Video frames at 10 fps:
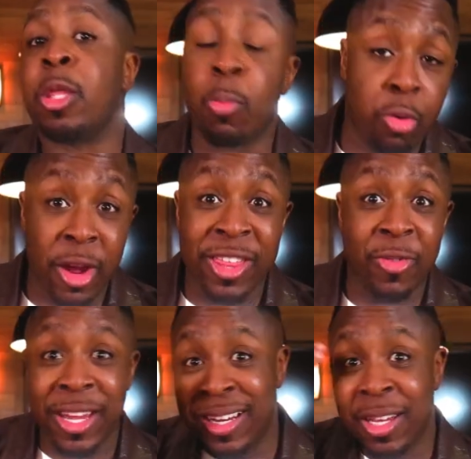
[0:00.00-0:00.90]
the
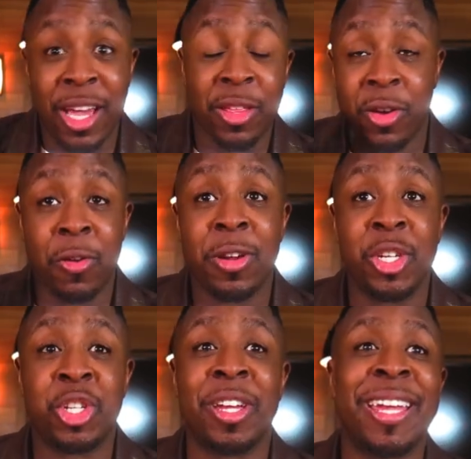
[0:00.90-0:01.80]
brethren, other
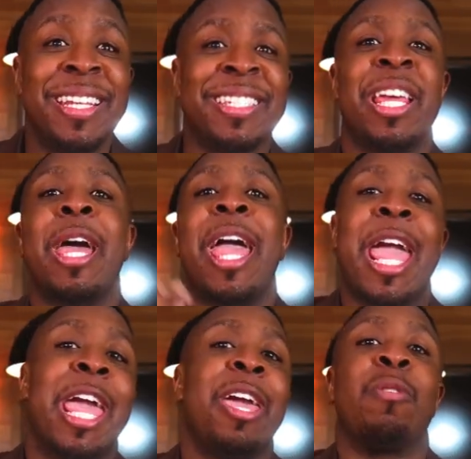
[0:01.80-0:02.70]
Christians,
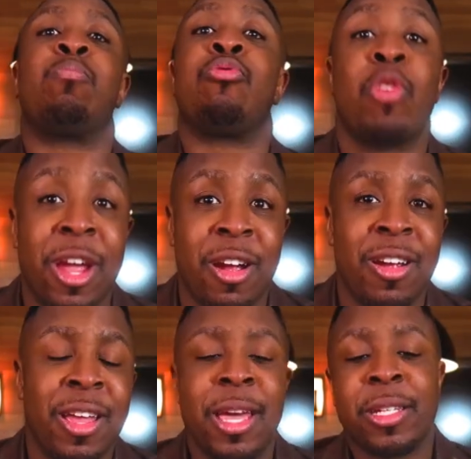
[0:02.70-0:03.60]
and
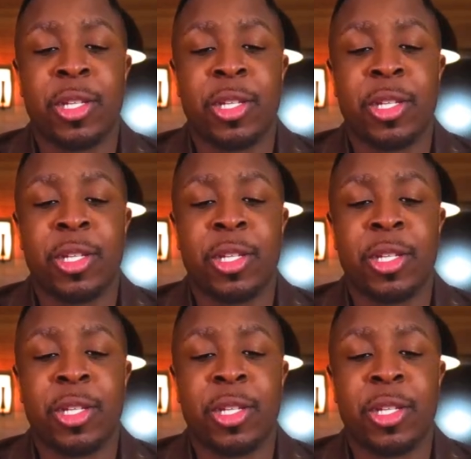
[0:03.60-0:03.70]
prayer.